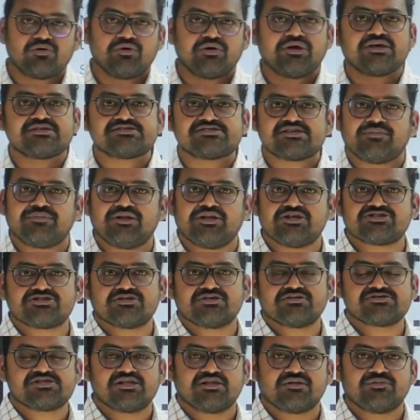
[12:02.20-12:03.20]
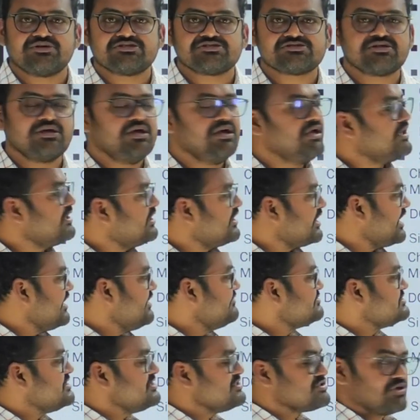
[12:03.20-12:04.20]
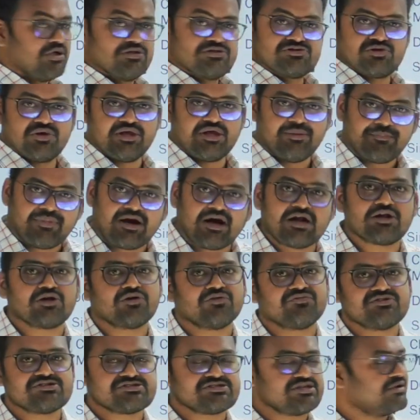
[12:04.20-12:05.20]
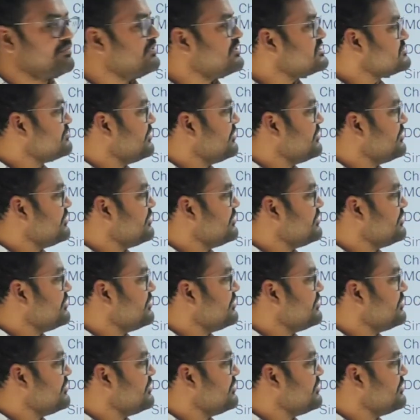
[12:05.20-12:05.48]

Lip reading: examination syllabus, drives is also a part of the syllabus,